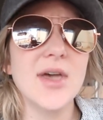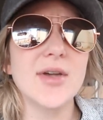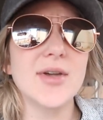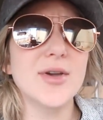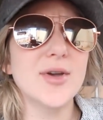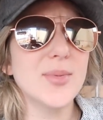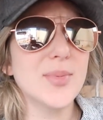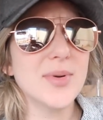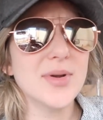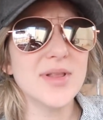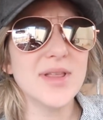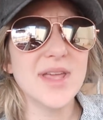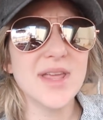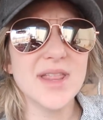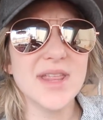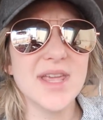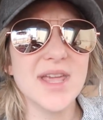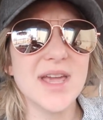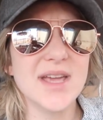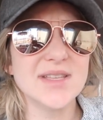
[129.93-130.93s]
Cooper
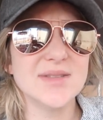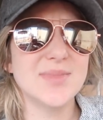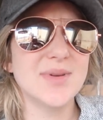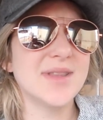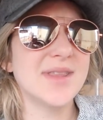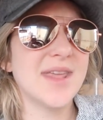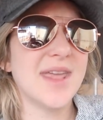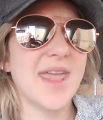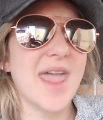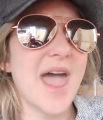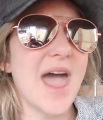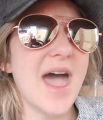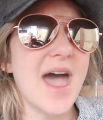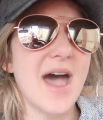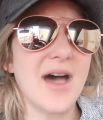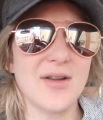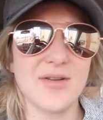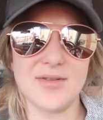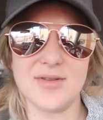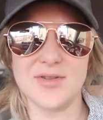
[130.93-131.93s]
lately has been like
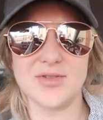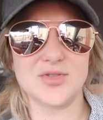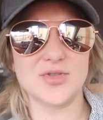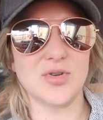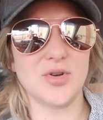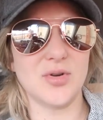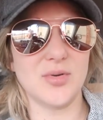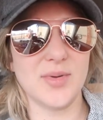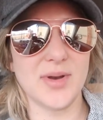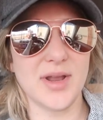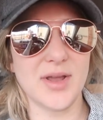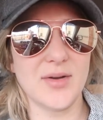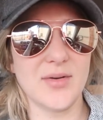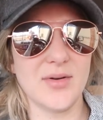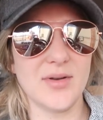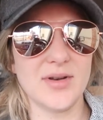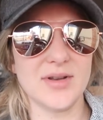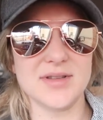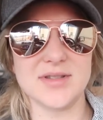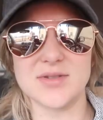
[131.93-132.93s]
out of control when I go
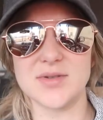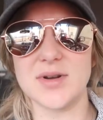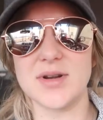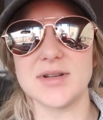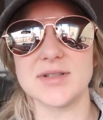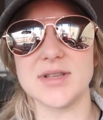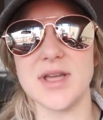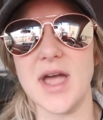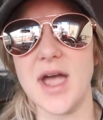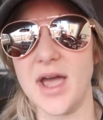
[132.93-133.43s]
into stores.